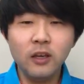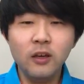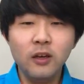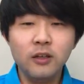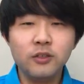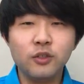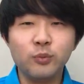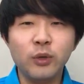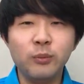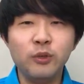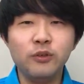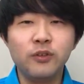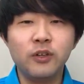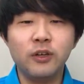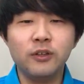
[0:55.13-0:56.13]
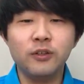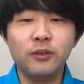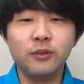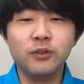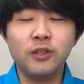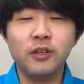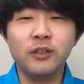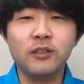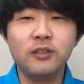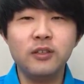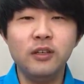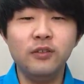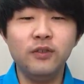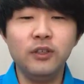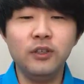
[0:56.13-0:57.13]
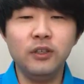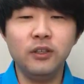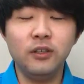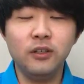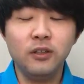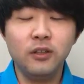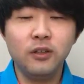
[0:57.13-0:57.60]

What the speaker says: So maybe you've caught those on TV